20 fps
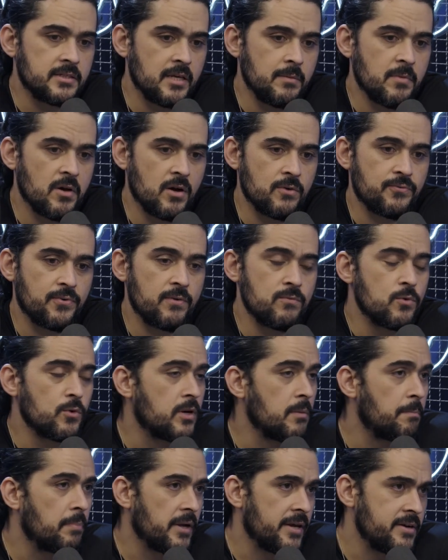team of rookie
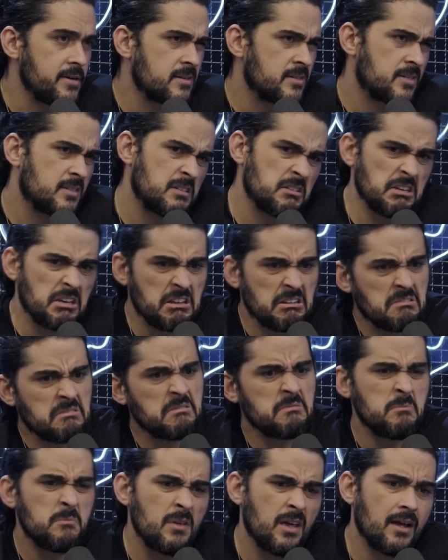players
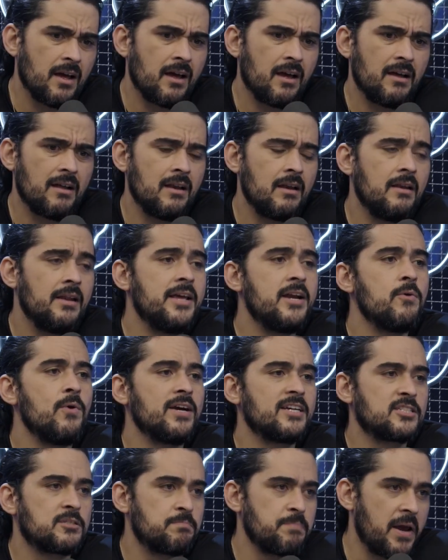and a little
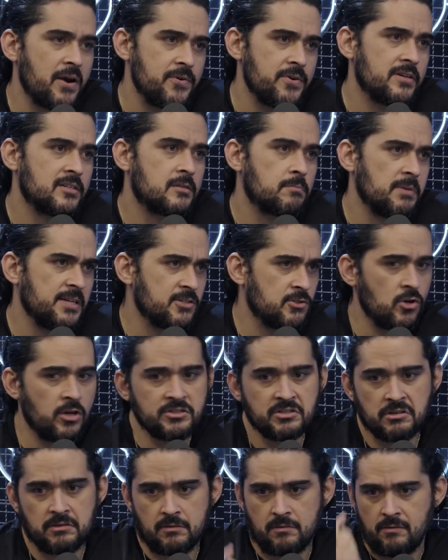experienced players,
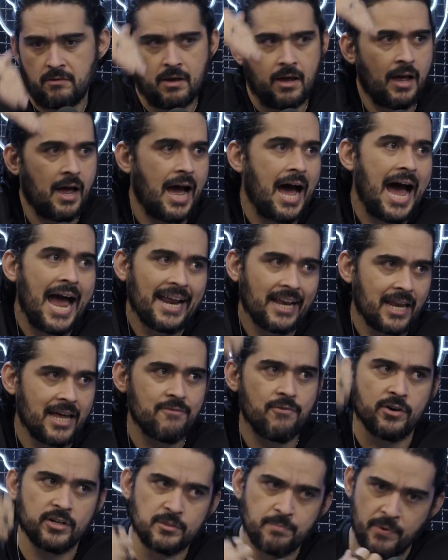not
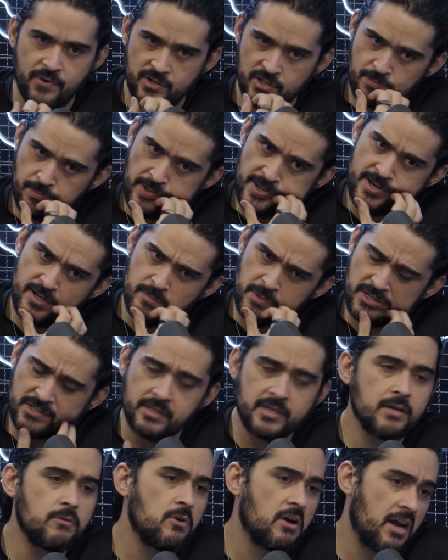high-level experienced players, but
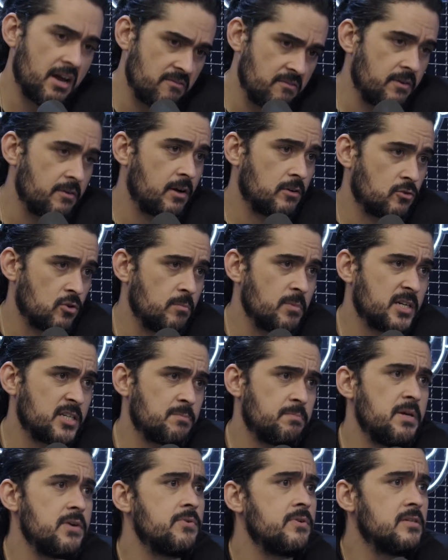Gigo have some
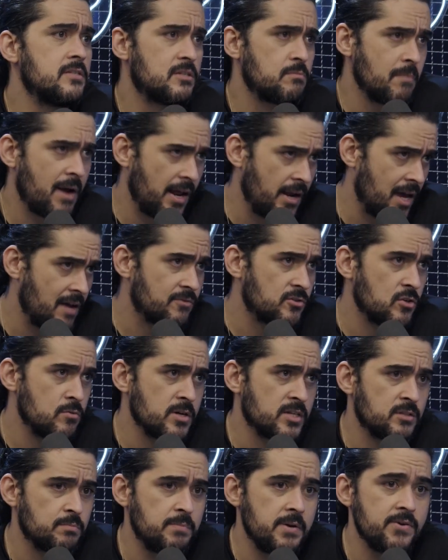experience, Smiley have some
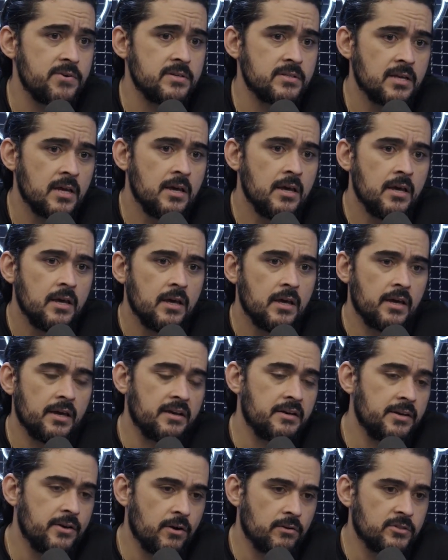experience,
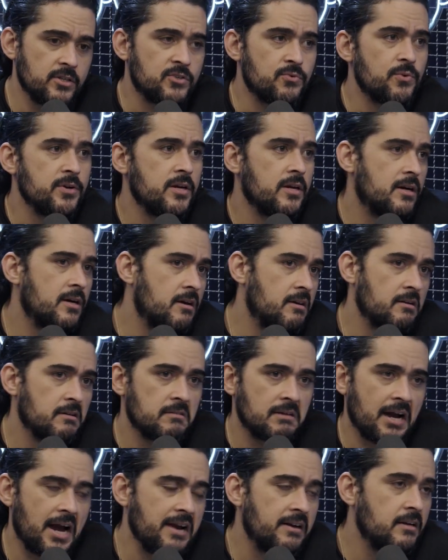and the other three are
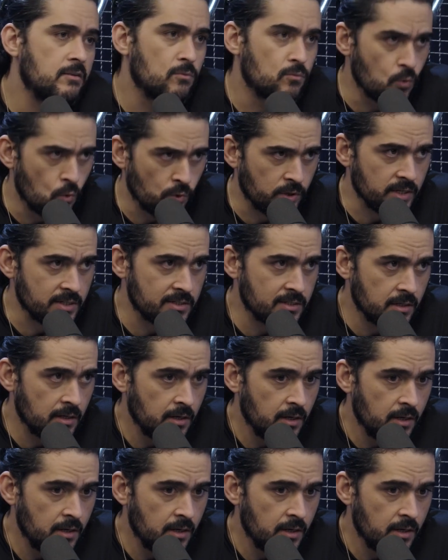kind of rookies.